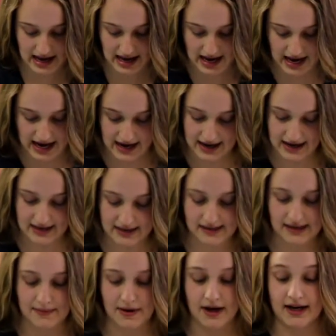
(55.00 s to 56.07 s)
And
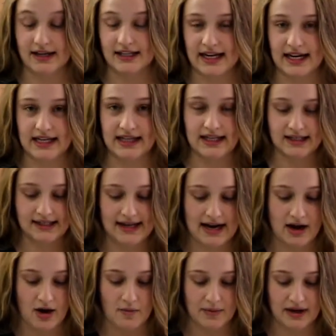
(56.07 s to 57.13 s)
I'm not going to take these
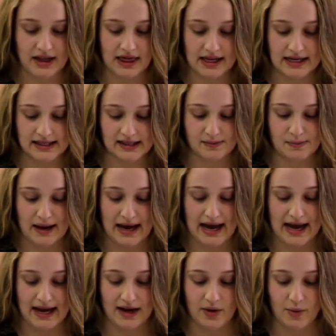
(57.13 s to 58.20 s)
out, but in this
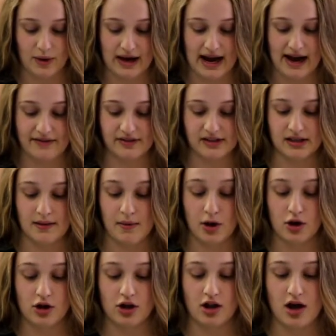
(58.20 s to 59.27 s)
bag we have some
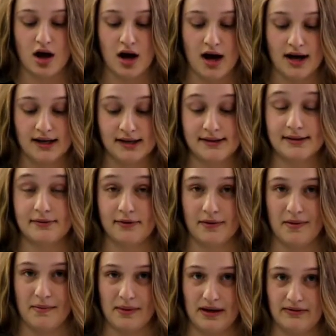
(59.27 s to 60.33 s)
claws from
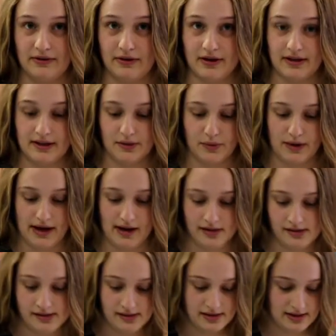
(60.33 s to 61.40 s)
a beaver as
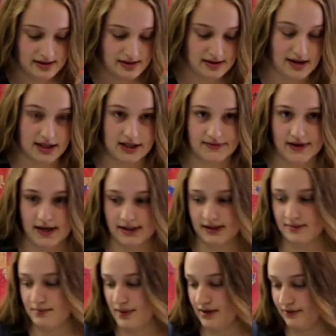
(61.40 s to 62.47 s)
well. Lots of
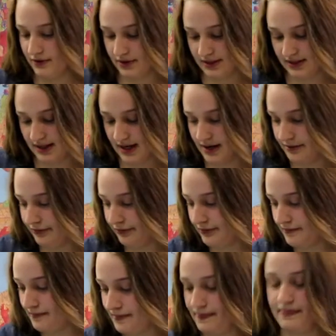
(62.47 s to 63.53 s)
awesome beaver stuff.